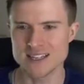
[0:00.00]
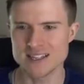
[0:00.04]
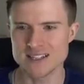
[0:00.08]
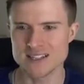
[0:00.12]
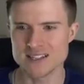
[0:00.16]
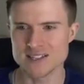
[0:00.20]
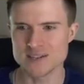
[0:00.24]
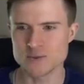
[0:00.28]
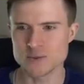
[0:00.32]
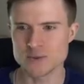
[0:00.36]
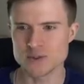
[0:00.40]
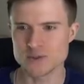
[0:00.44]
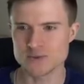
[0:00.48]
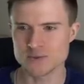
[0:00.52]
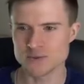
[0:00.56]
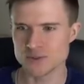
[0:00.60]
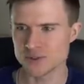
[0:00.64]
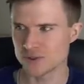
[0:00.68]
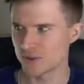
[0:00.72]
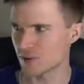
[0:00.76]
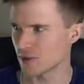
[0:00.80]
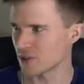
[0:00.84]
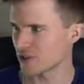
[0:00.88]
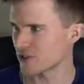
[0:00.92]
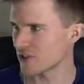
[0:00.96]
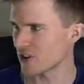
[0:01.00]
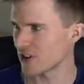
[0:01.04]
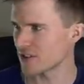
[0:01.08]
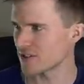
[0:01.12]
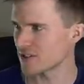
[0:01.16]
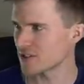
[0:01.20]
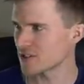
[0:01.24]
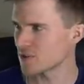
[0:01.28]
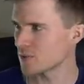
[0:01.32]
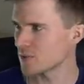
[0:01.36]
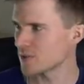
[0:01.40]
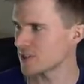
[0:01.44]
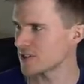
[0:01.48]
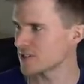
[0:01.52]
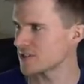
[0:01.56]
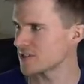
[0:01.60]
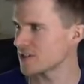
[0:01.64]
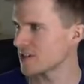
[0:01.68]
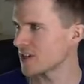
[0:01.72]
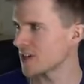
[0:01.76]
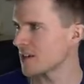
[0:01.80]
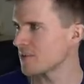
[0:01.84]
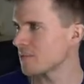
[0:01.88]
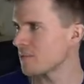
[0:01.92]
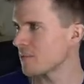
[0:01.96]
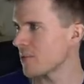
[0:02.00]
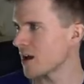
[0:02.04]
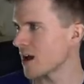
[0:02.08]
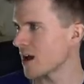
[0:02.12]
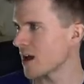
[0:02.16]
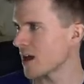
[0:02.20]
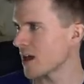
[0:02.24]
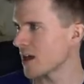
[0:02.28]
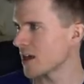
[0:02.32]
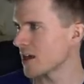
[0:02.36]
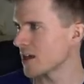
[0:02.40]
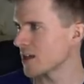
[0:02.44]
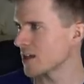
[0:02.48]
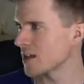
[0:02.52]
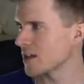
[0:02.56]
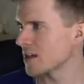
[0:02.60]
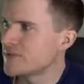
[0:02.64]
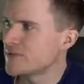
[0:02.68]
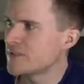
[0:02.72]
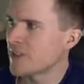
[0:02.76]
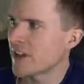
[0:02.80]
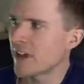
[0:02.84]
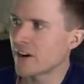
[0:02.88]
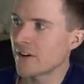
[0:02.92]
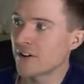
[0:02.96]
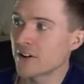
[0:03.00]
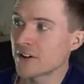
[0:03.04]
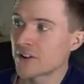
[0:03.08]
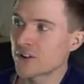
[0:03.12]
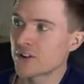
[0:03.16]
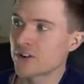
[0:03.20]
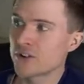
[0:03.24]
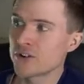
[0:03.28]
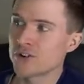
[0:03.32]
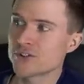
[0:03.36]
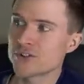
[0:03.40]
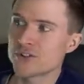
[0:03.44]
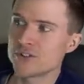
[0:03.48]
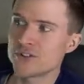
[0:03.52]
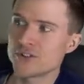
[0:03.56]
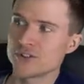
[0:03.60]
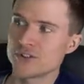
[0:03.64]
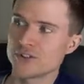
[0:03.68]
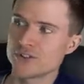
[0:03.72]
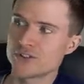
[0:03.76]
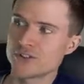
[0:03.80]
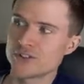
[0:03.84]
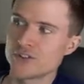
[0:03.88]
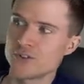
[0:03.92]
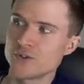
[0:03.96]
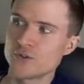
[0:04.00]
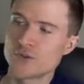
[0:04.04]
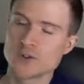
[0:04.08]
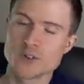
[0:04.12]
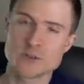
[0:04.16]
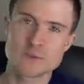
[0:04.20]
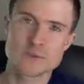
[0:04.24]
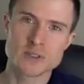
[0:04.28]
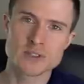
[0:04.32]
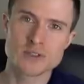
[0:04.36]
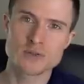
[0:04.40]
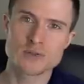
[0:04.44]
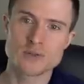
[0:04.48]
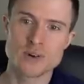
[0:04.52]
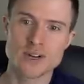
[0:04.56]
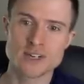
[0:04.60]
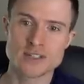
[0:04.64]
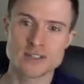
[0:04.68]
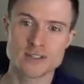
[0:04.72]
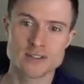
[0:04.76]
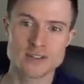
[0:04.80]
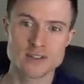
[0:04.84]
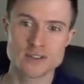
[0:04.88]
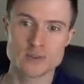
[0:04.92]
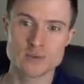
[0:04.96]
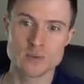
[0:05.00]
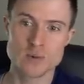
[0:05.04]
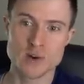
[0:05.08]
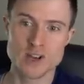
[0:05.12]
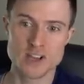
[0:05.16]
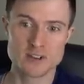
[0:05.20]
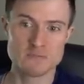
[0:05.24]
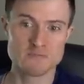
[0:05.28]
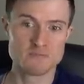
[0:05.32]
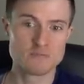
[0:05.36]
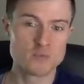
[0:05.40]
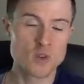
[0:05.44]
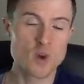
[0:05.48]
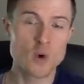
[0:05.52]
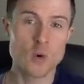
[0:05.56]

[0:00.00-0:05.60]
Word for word: This one's really well shot. This one is done by Tara Kirstner. She filmed and directed this one.